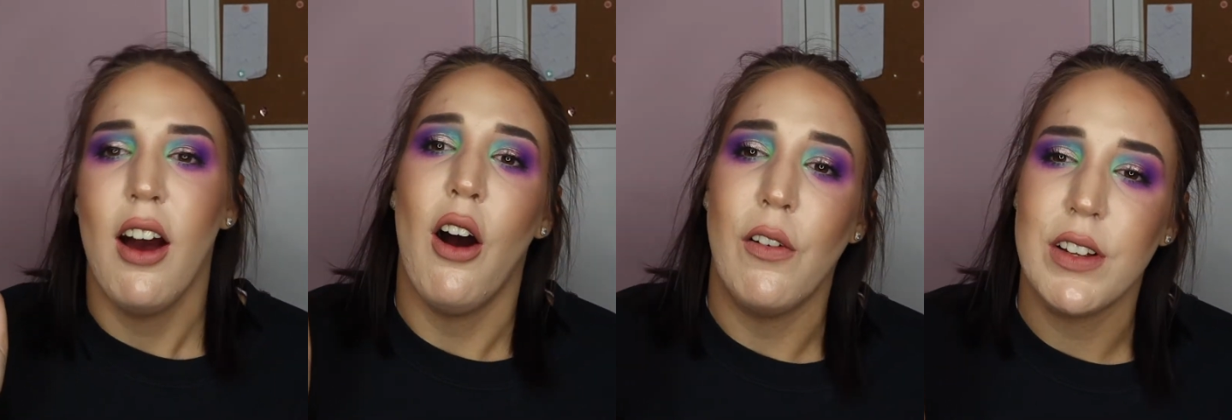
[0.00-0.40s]

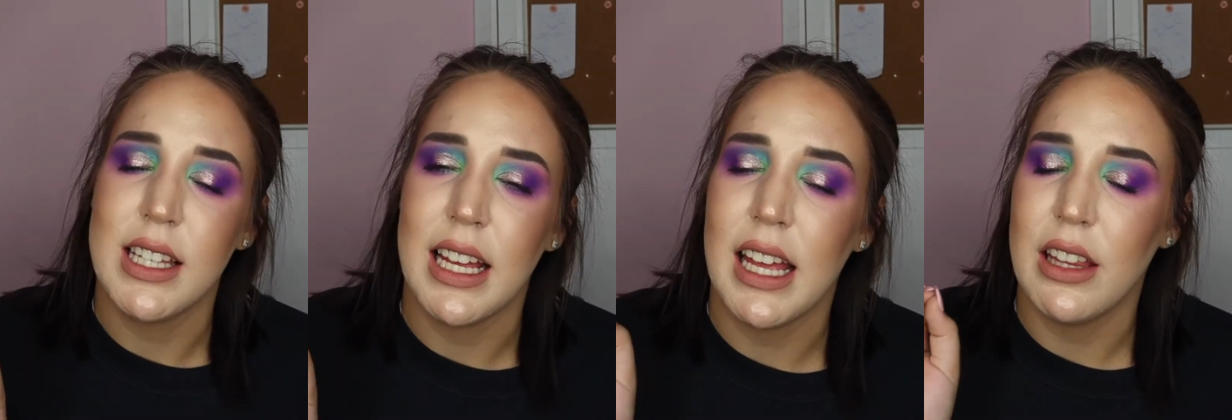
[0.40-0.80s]

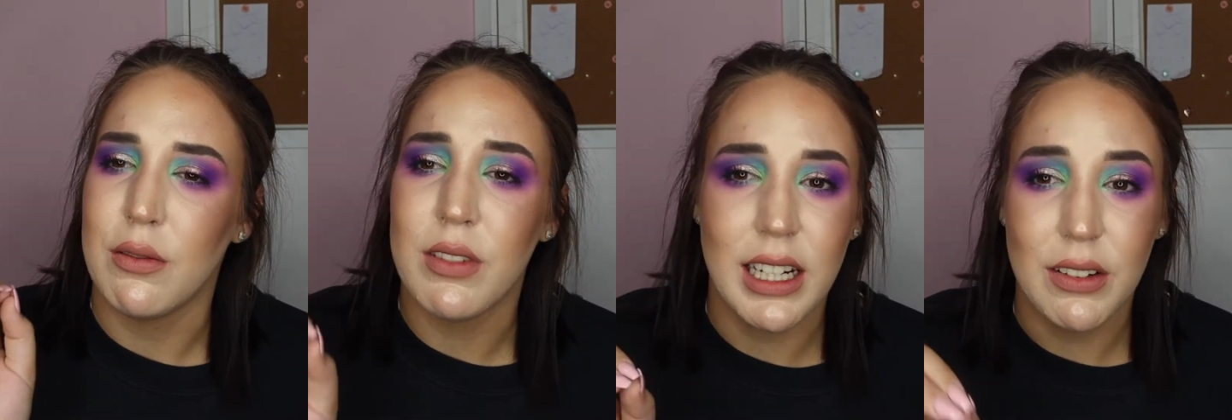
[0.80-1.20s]
Obviously the
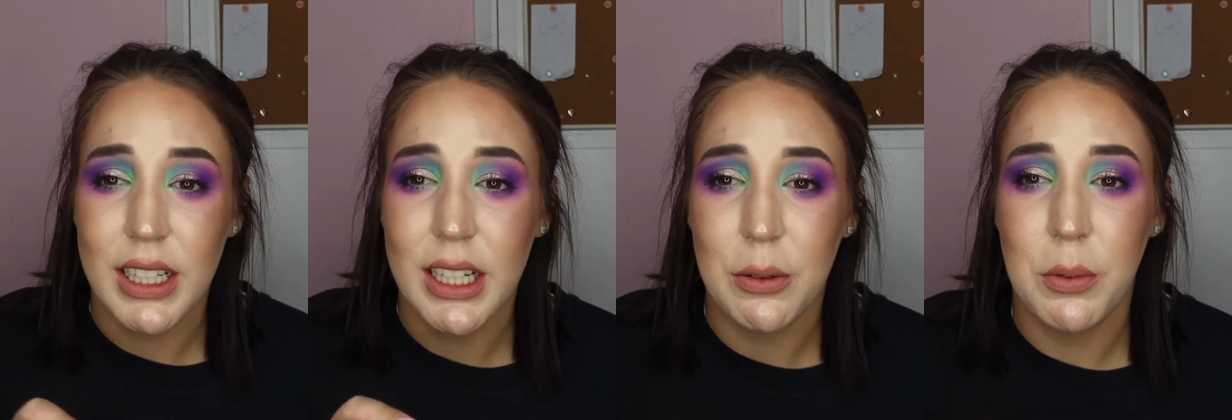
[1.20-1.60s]

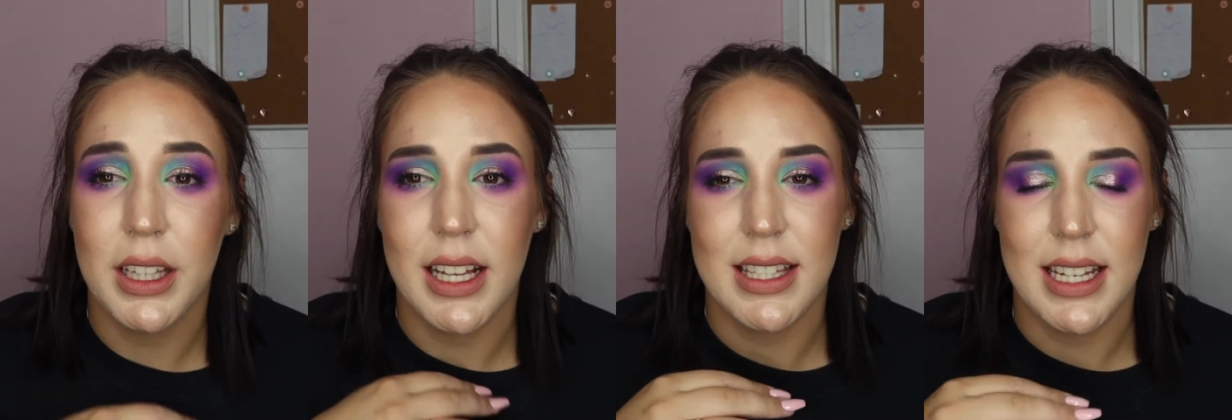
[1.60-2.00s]
really good
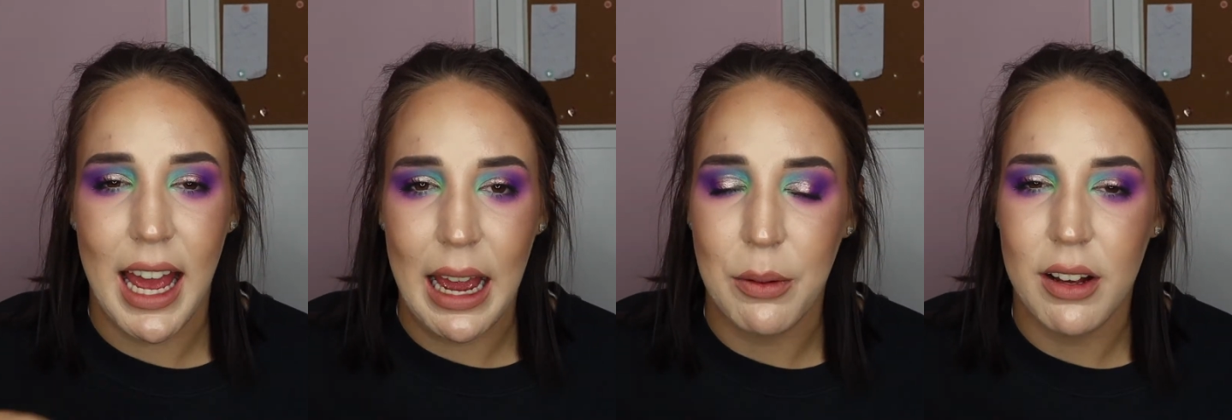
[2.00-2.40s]
one is the
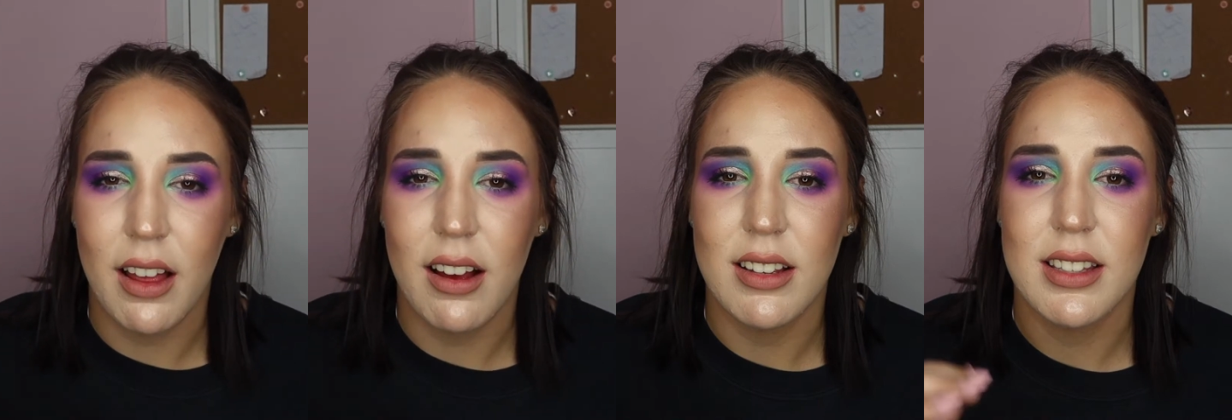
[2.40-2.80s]

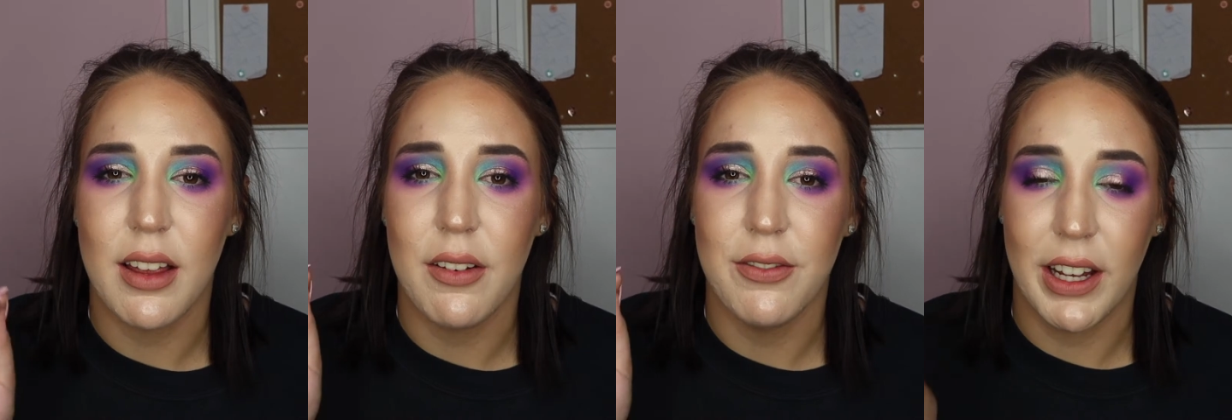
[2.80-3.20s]
Hourglass
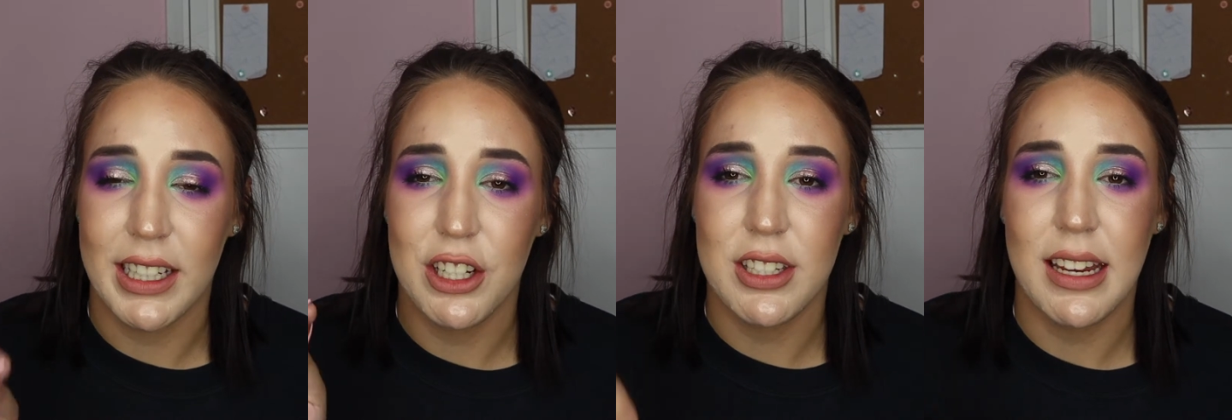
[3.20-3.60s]

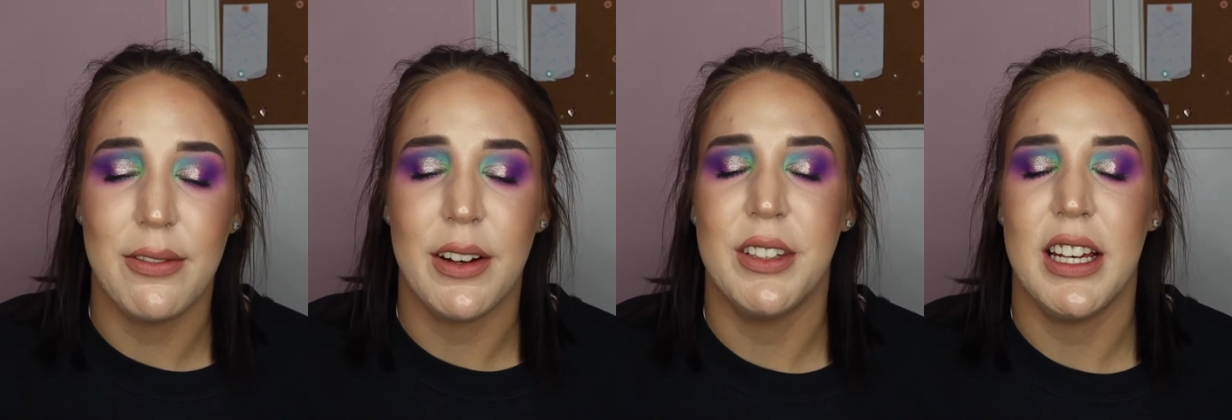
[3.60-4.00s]
Vanish Stick
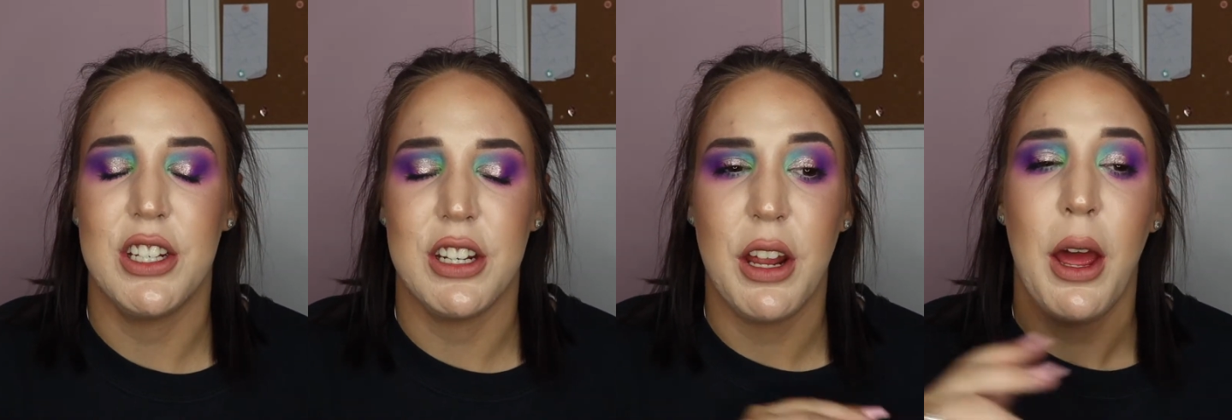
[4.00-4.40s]

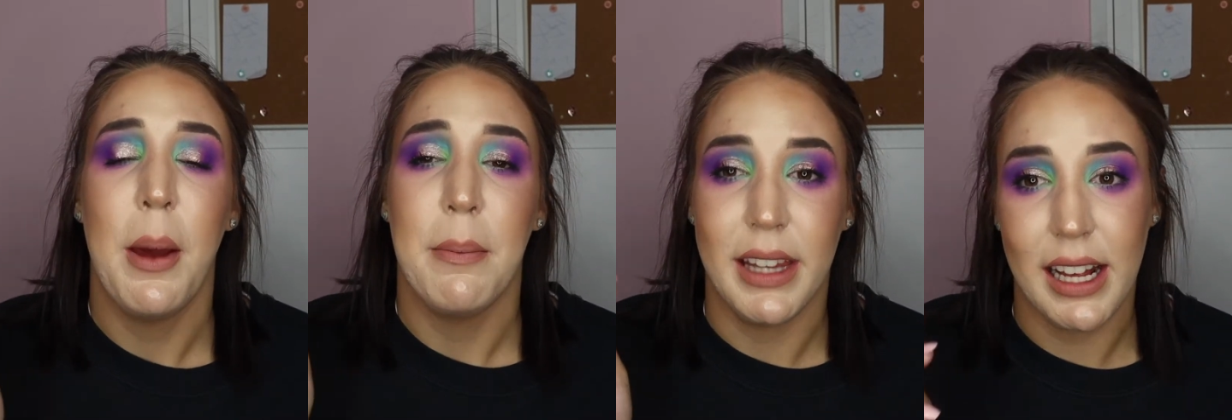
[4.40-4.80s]
Foundation,
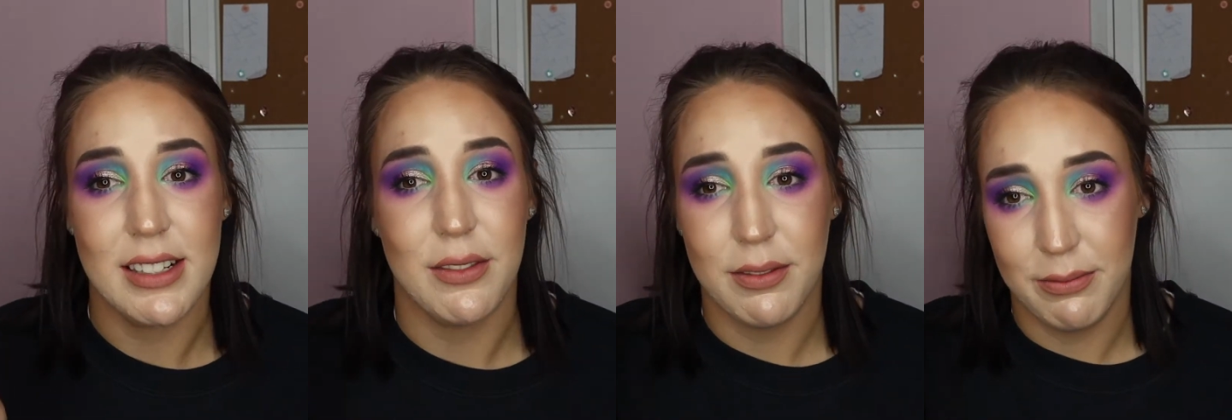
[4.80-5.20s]
but that
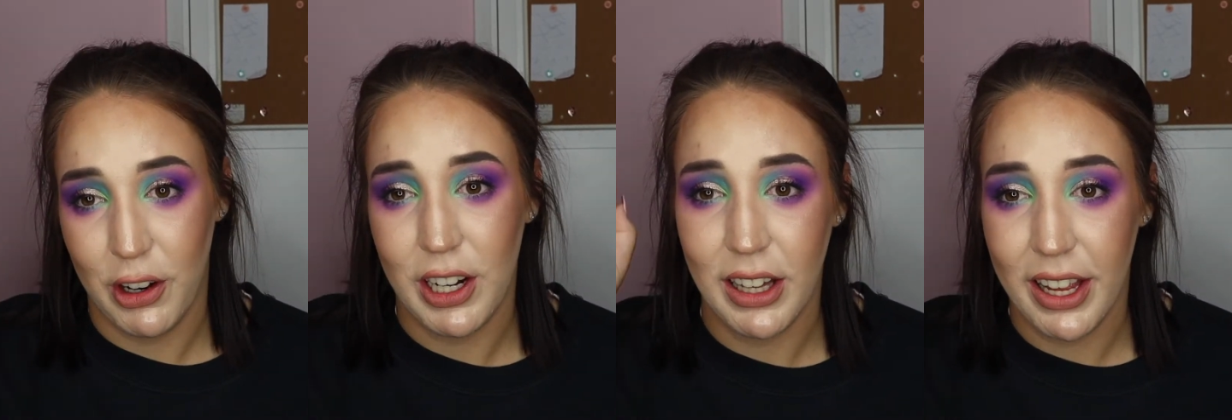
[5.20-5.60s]
is
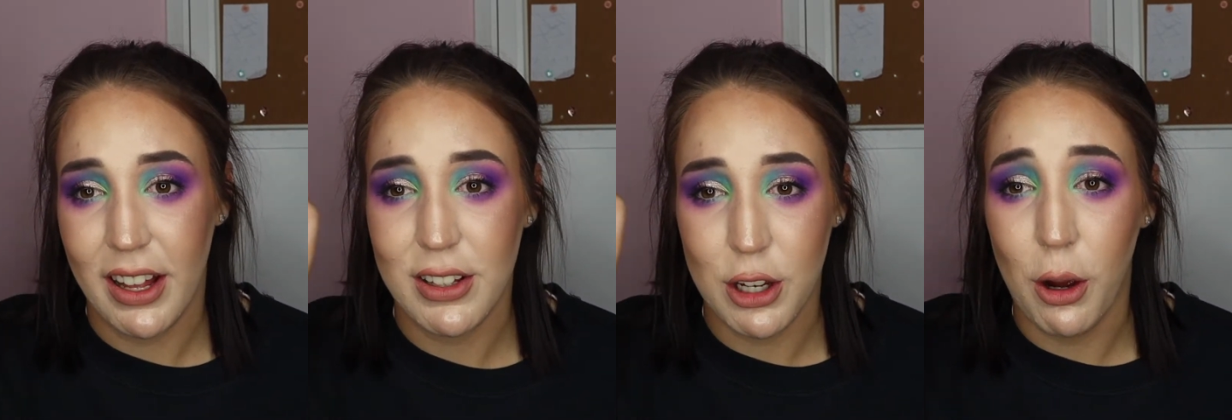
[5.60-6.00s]
very
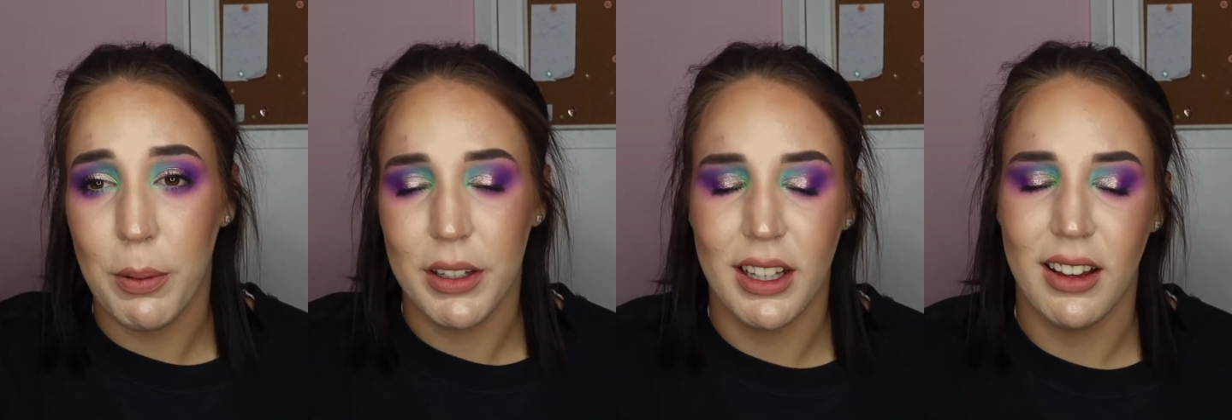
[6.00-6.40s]
like top
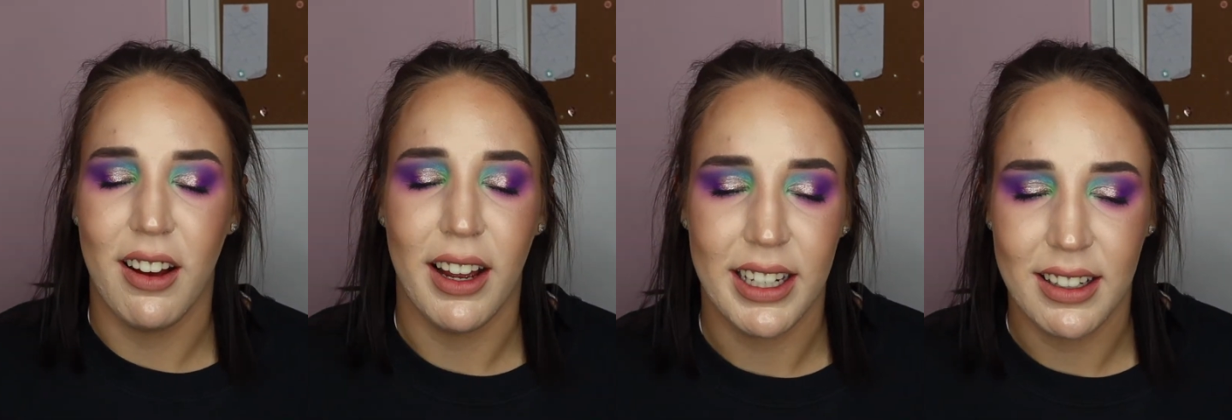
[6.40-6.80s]
of the
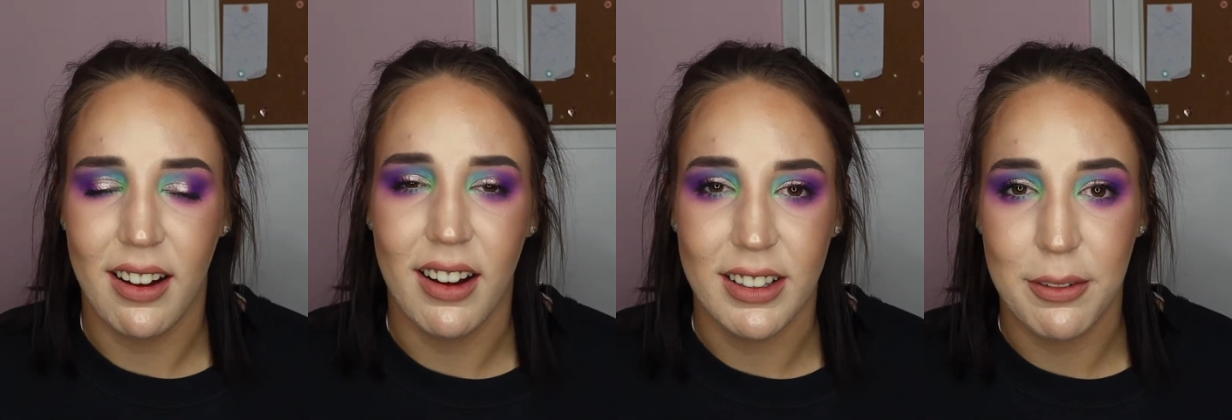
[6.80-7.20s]
line
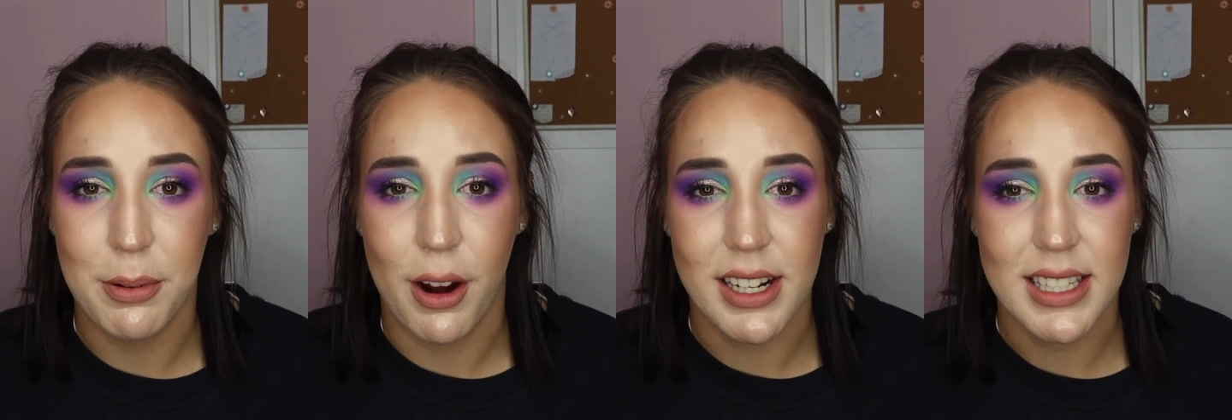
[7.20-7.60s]
kind of
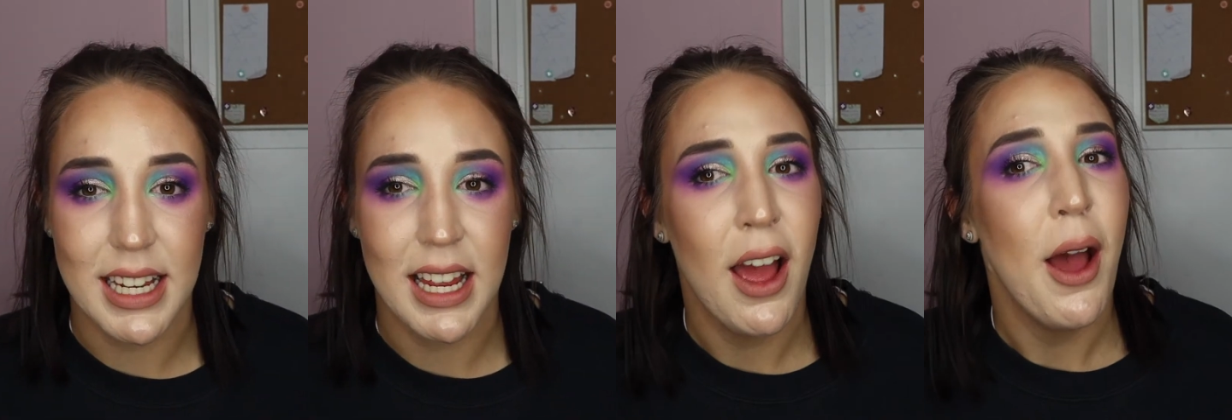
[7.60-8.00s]
pricey,